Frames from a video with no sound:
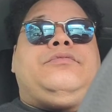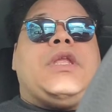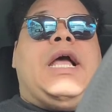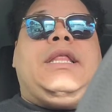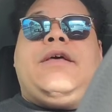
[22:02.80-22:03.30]

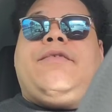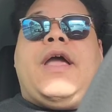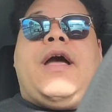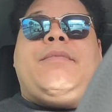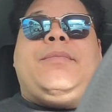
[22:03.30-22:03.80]
I love
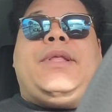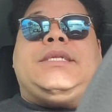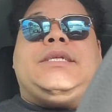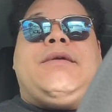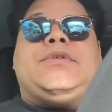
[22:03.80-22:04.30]
y'all. Be
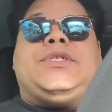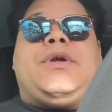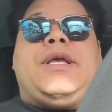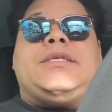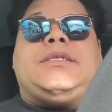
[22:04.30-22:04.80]
blessed and never
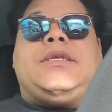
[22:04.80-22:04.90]
stressed.